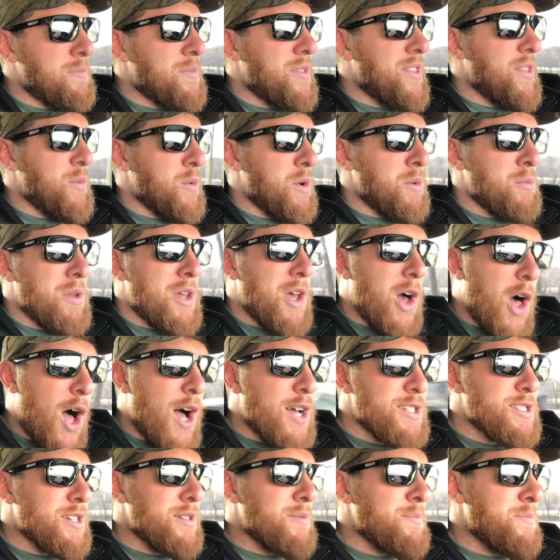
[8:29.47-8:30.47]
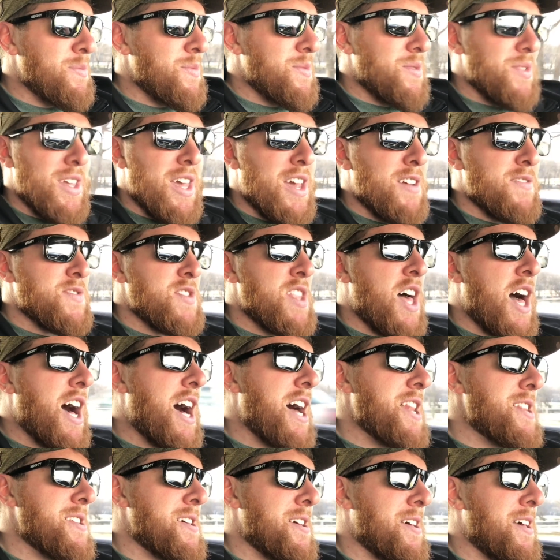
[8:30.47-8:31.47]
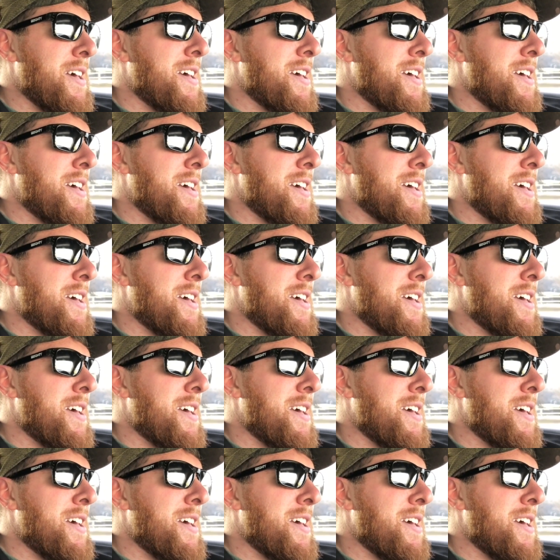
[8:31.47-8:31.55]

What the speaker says: Would be awesome. If not,